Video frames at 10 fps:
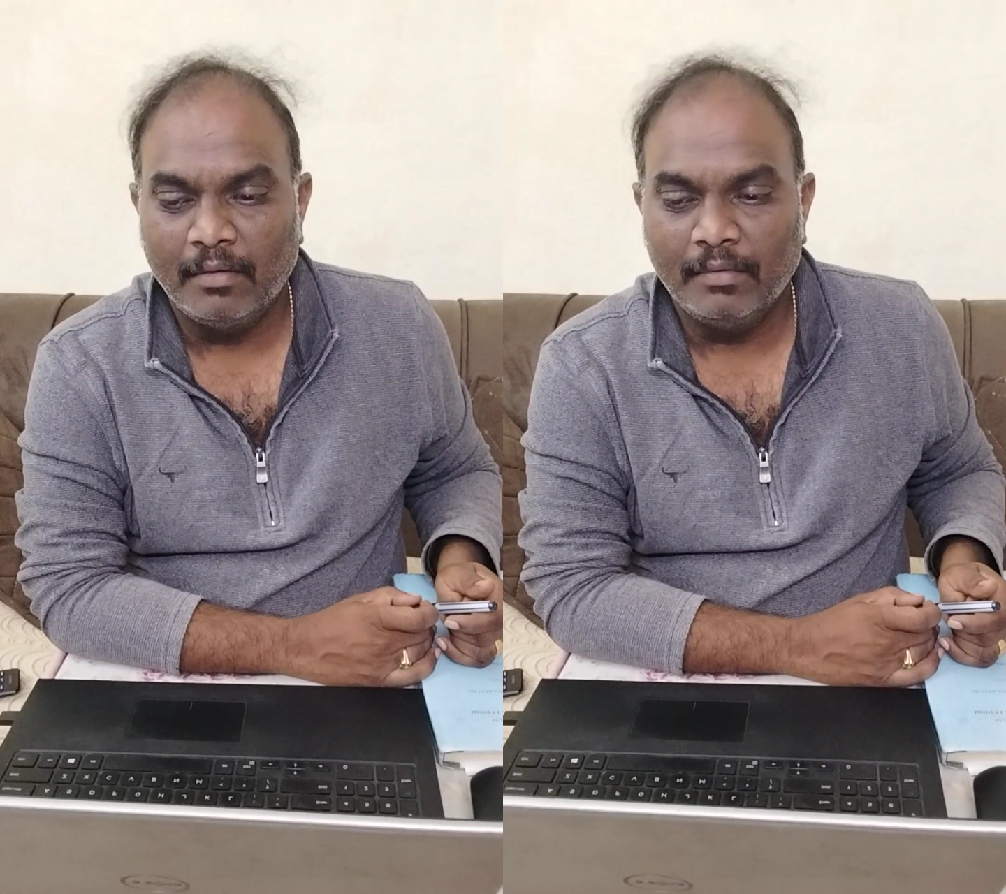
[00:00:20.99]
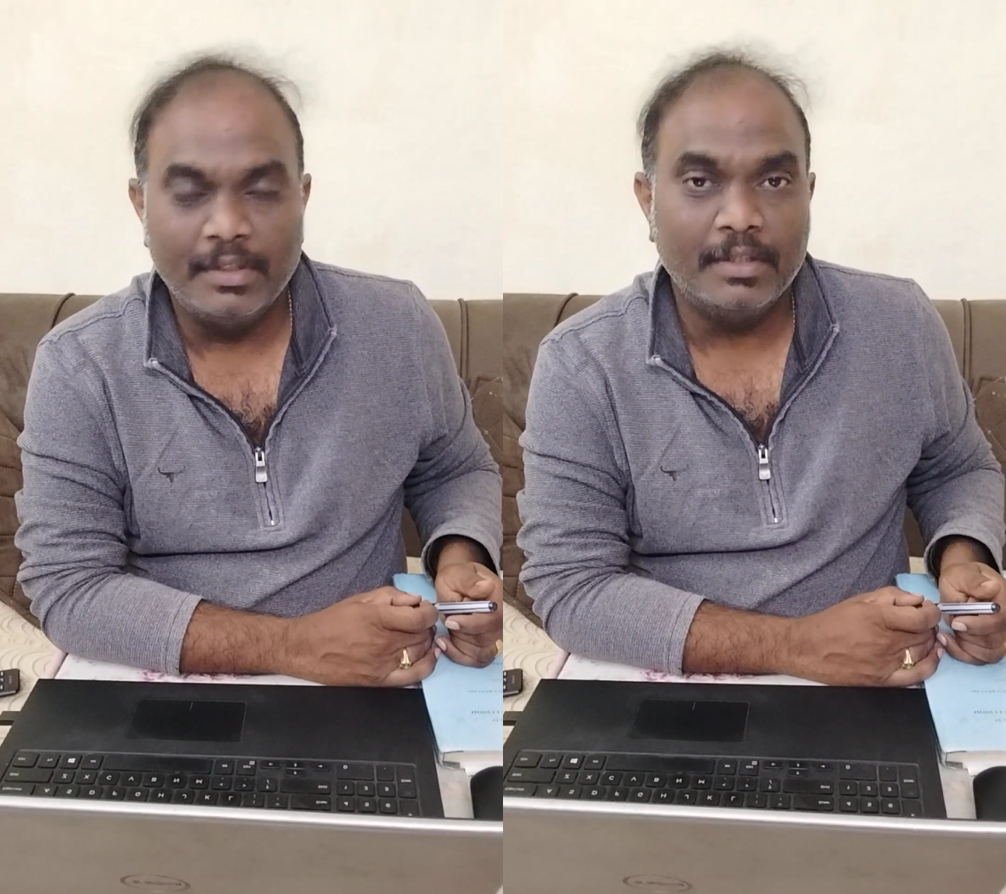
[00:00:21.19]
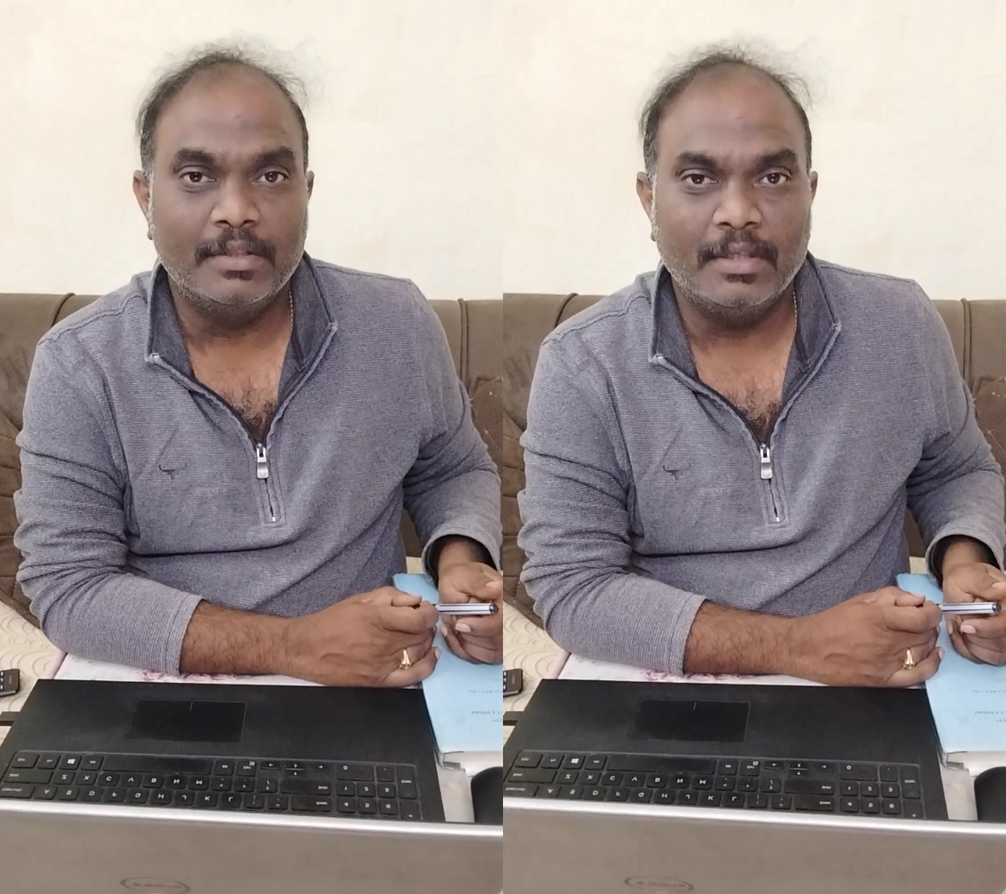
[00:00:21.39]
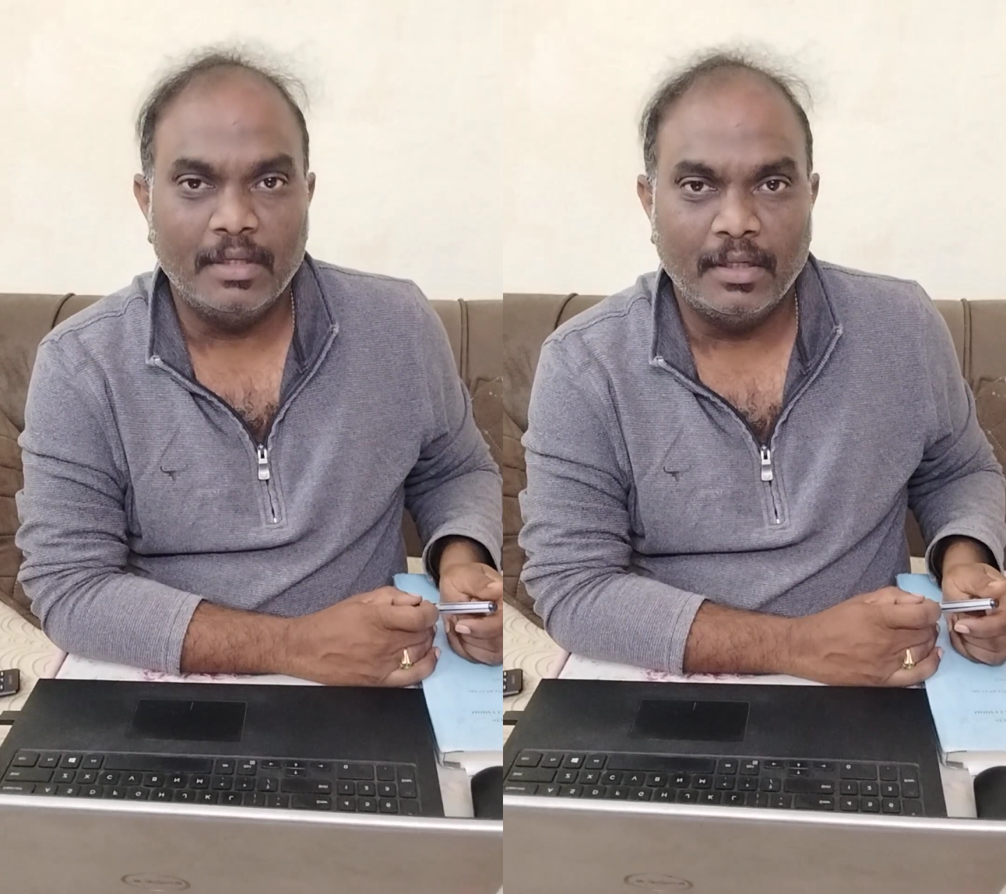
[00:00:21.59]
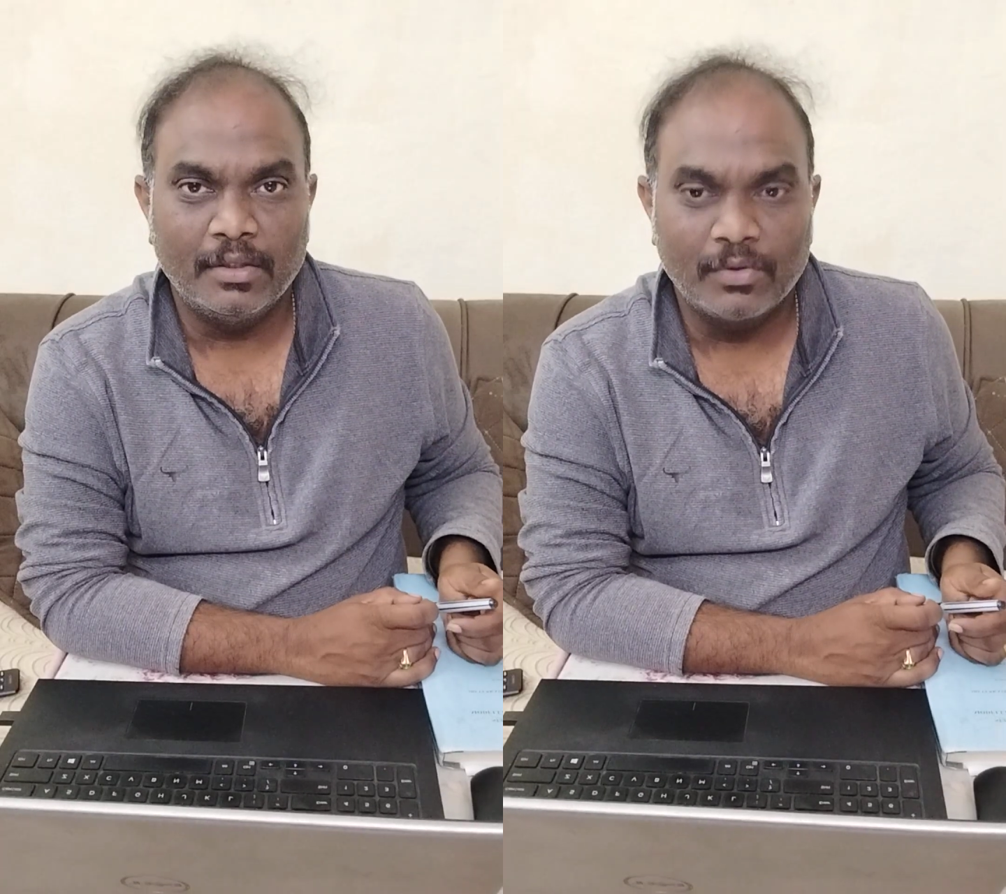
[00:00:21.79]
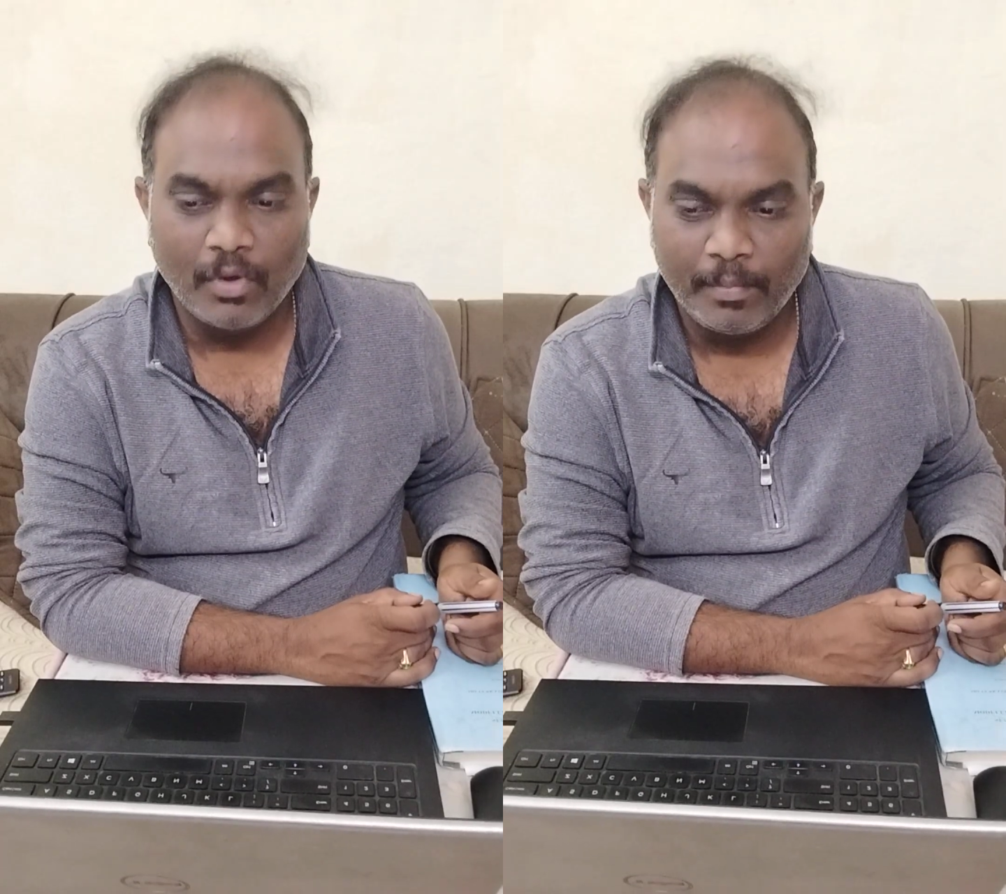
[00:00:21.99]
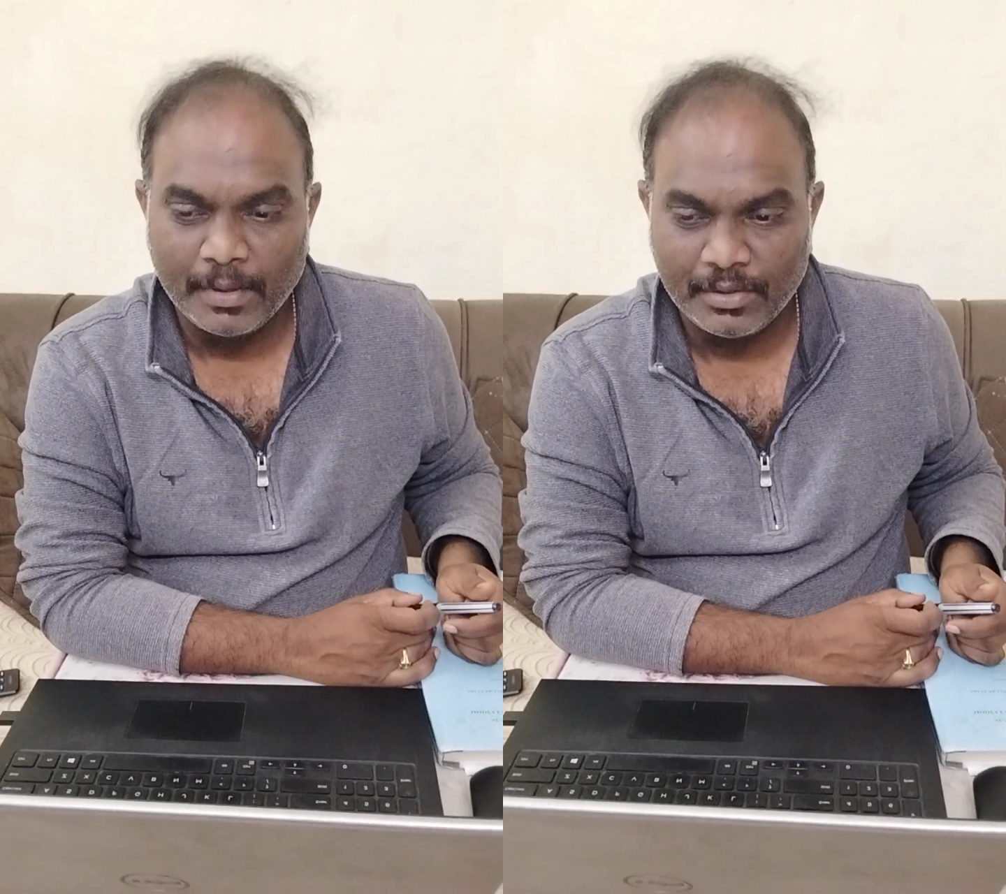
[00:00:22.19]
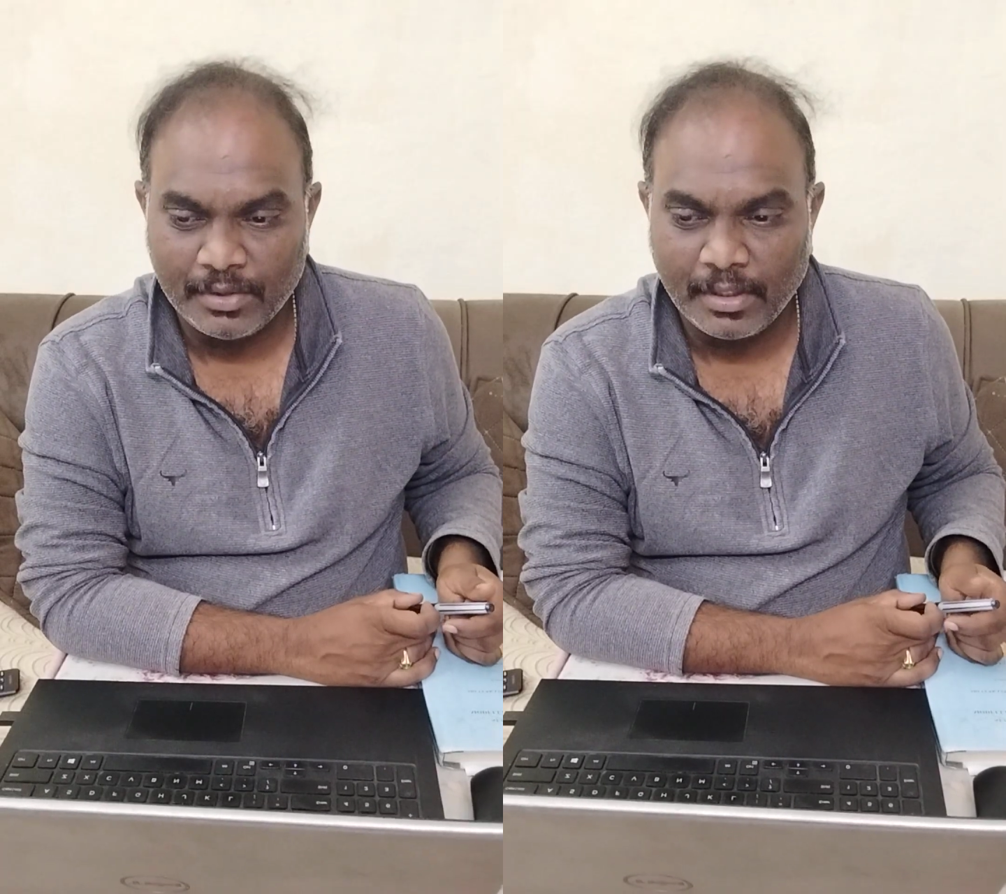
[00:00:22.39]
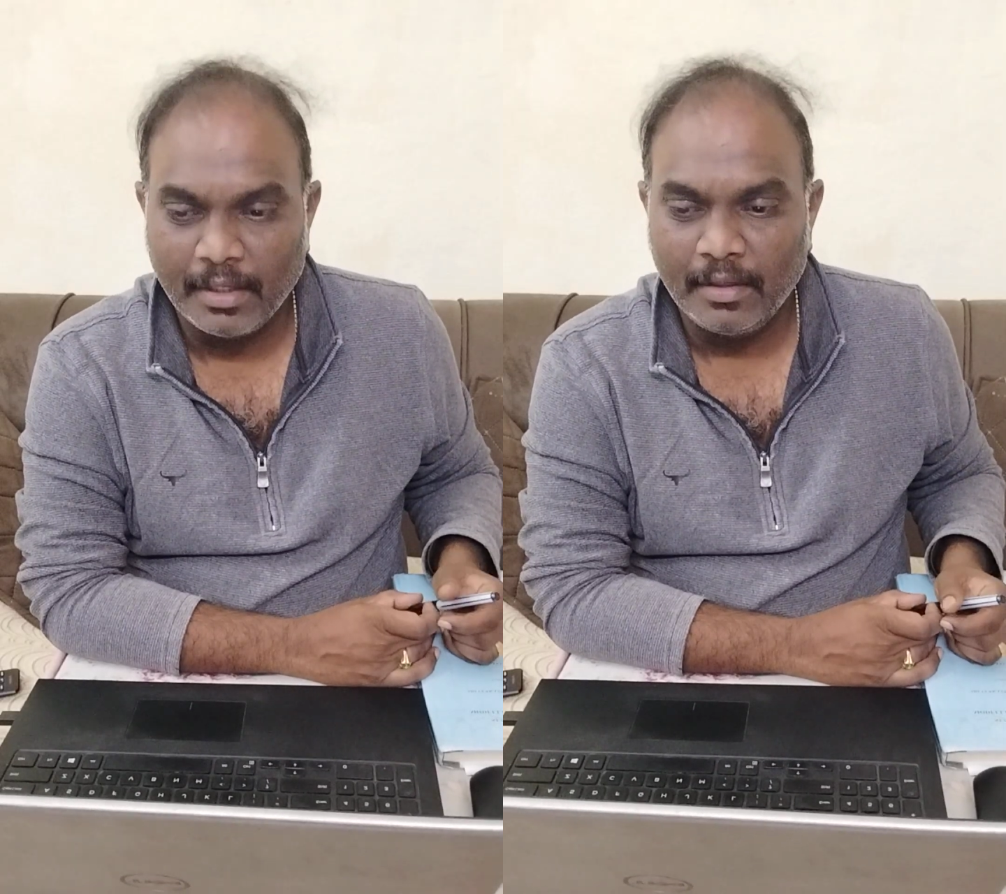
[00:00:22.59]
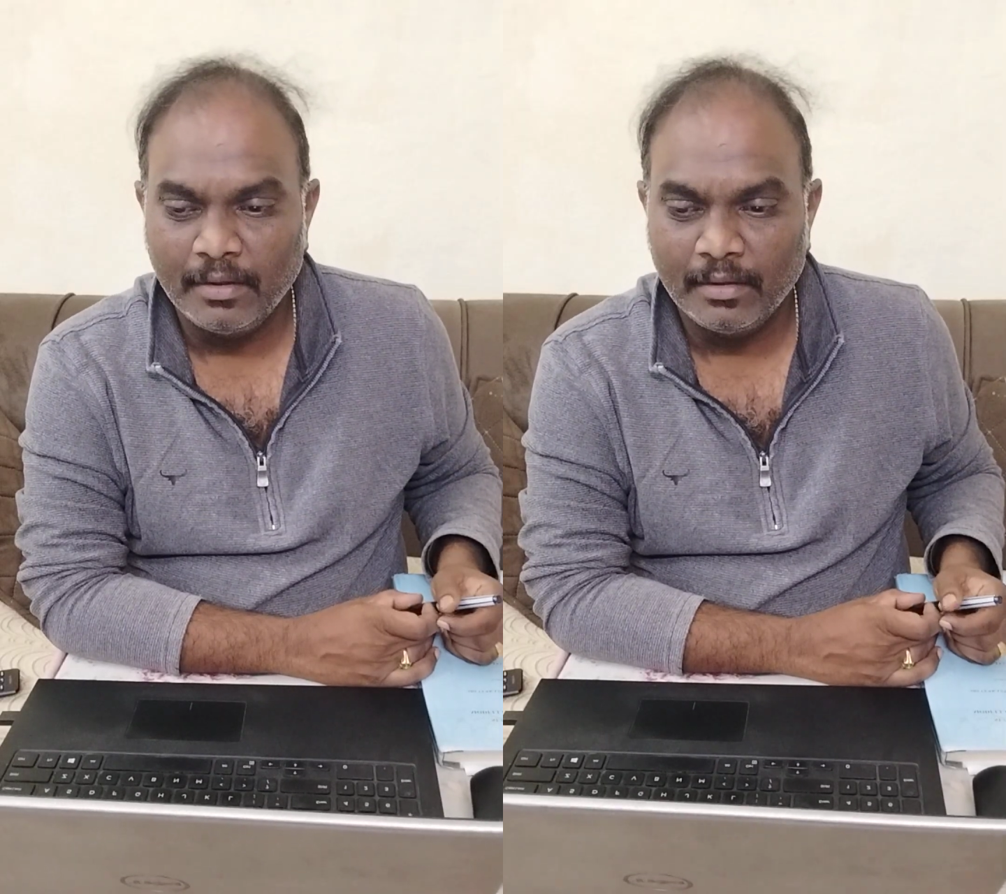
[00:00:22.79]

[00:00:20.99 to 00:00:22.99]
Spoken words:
which is in Scopus Journal,